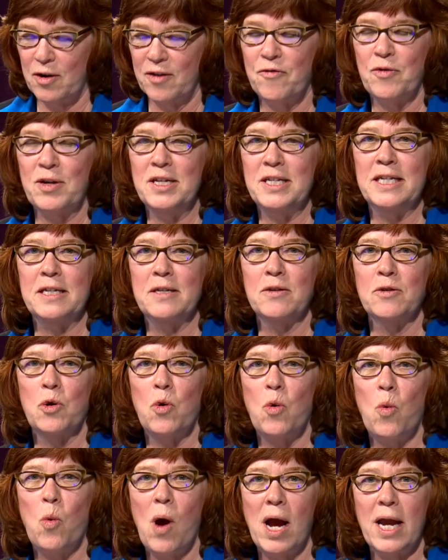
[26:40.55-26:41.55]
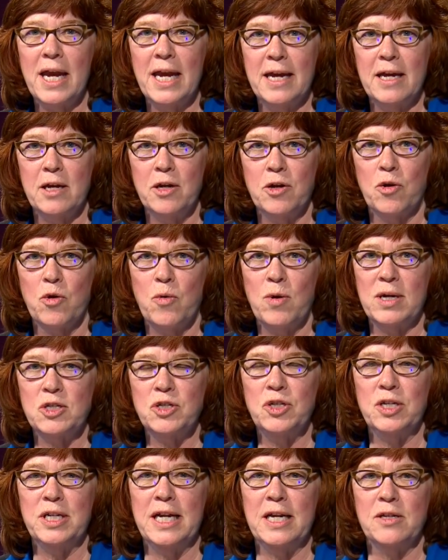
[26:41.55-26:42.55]
if we didn't quite get your
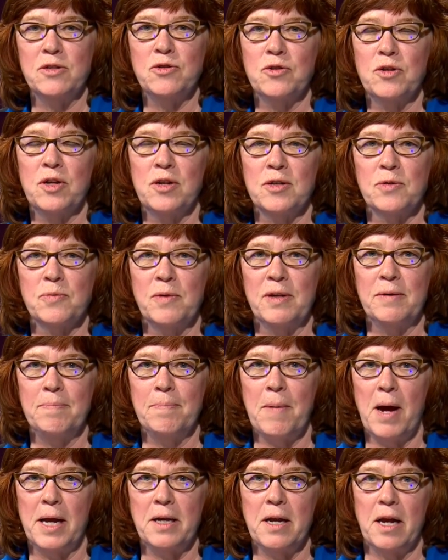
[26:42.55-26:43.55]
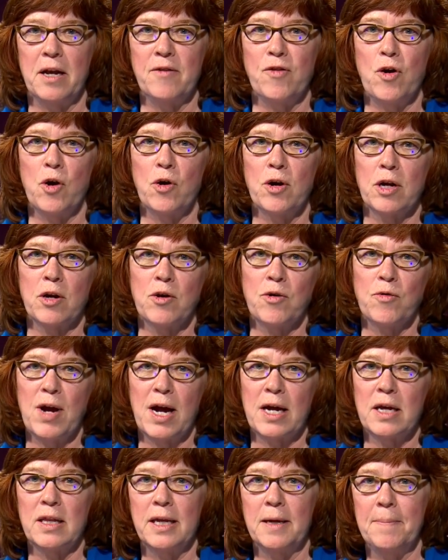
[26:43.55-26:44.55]
question answered because we might not have heard it
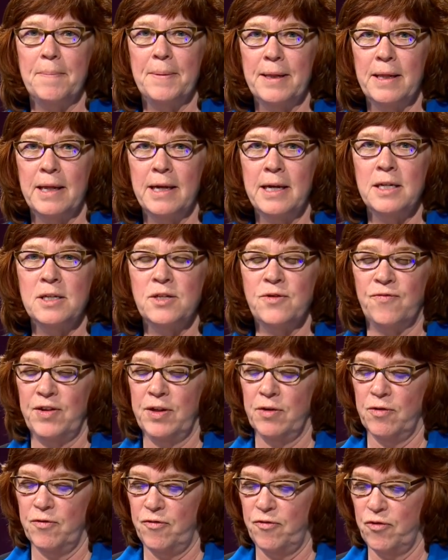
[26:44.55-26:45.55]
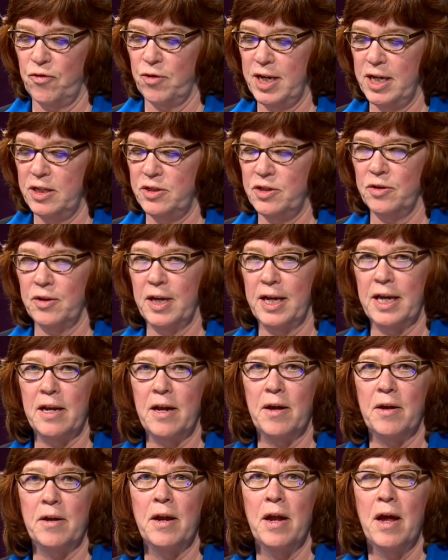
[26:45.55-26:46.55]
correctly, please feel free to get
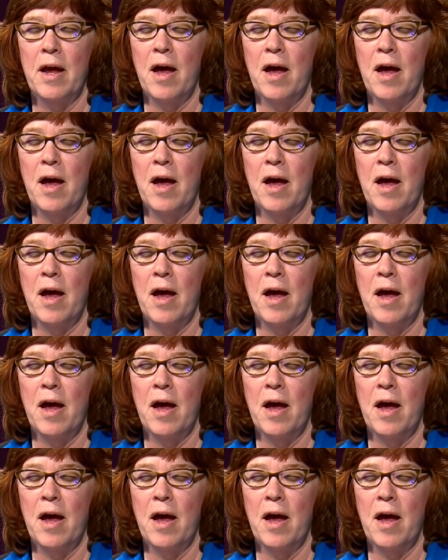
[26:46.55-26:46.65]
on